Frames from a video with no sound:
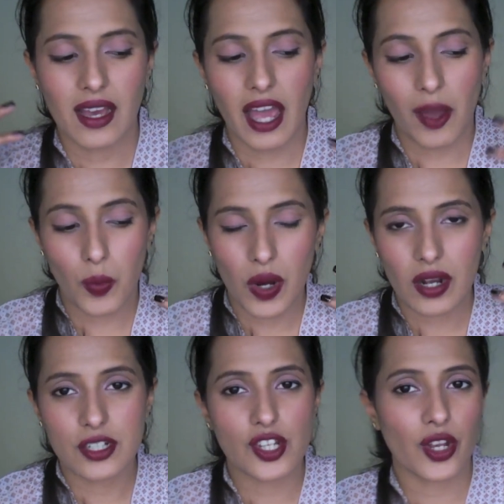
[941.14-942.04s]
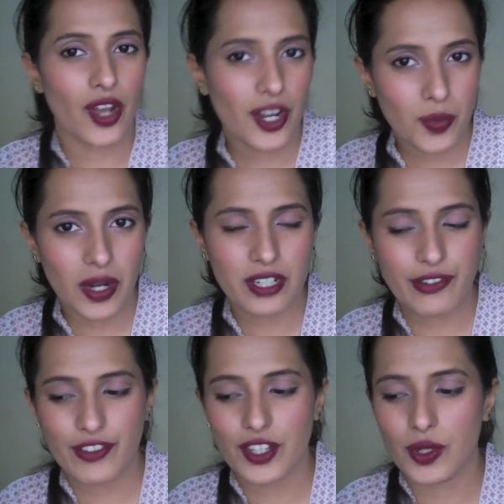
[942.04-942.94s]
have worked or not worked for
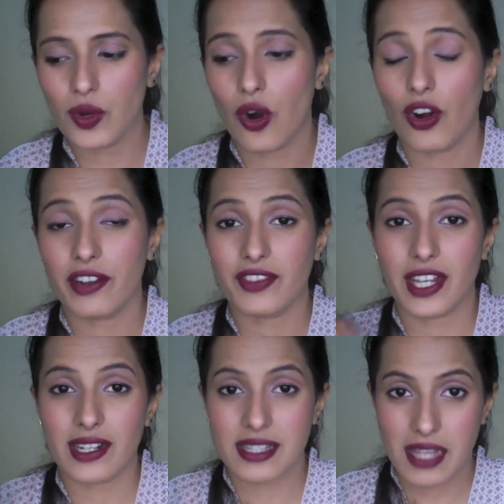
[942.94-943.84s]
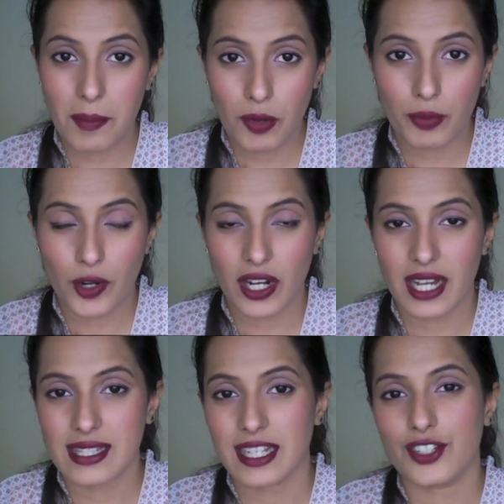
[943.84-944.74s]
you, or if there are some more
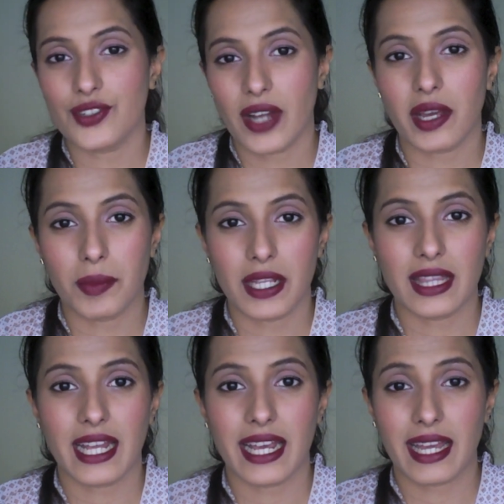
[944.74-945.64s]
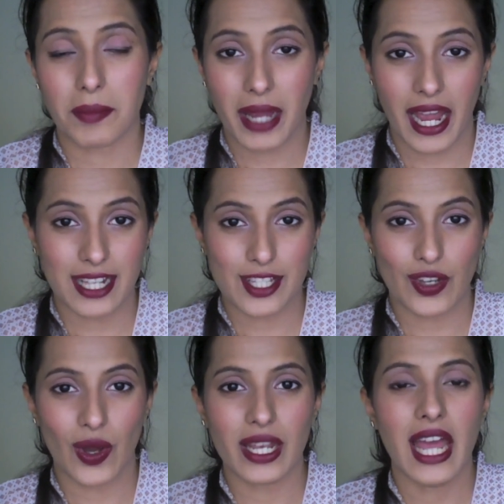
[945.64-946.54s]
products that you recommend that I get my hands
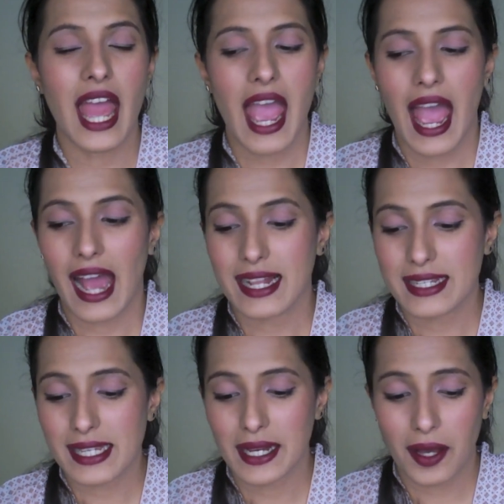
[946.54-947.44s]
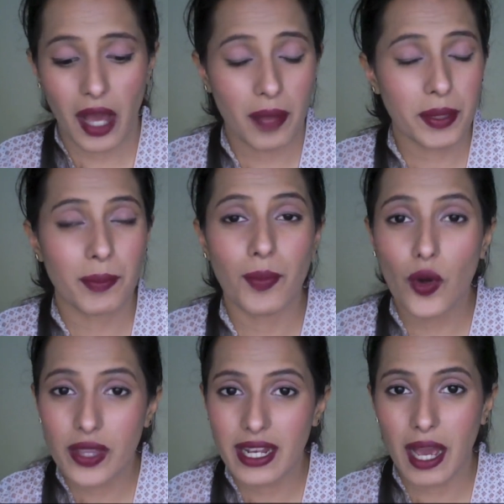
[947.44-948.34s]
on. And I'd be more
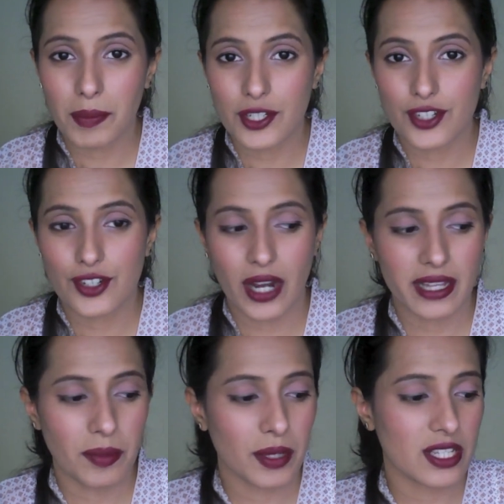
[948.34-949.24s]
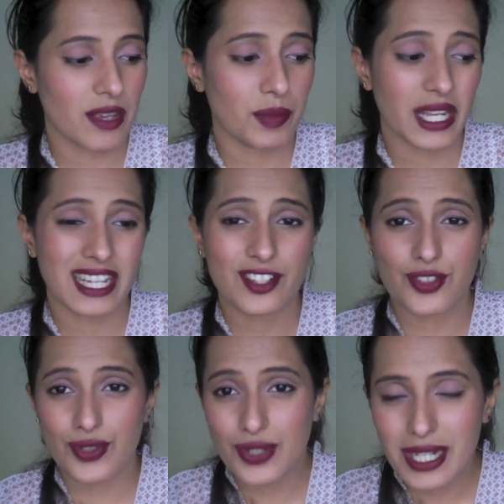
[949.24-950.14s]
than happy to try them, because I've been
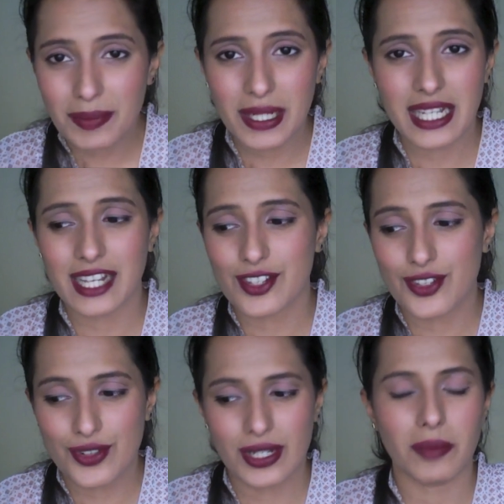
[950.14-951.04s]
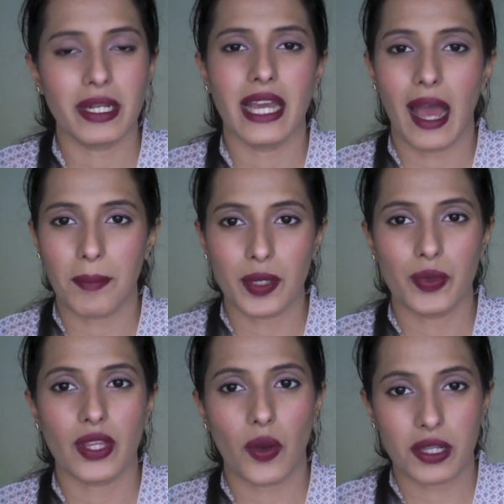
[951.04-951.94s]
extremely happy
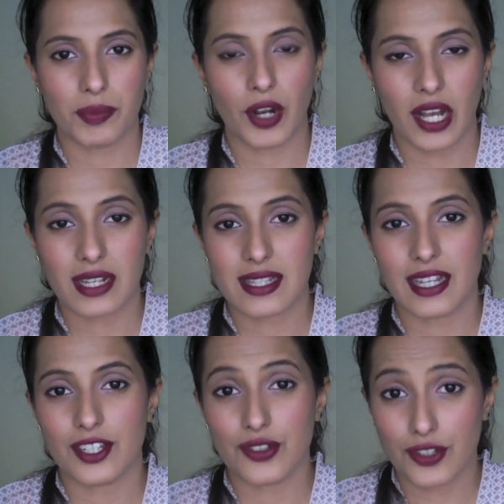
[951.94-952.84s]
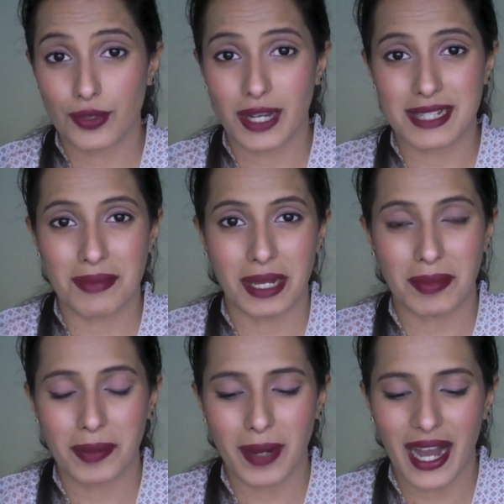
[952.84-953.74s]
with all the products that YouTube has made
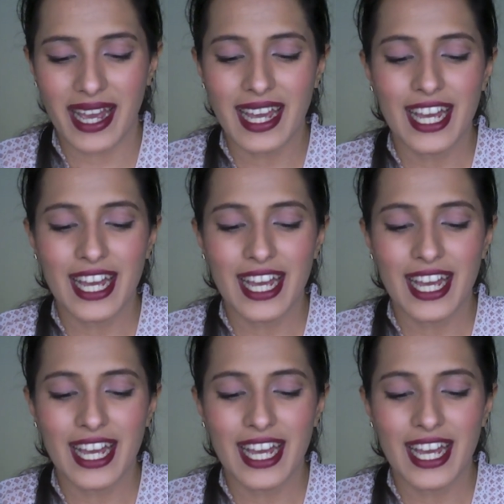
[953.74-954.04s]
me buy.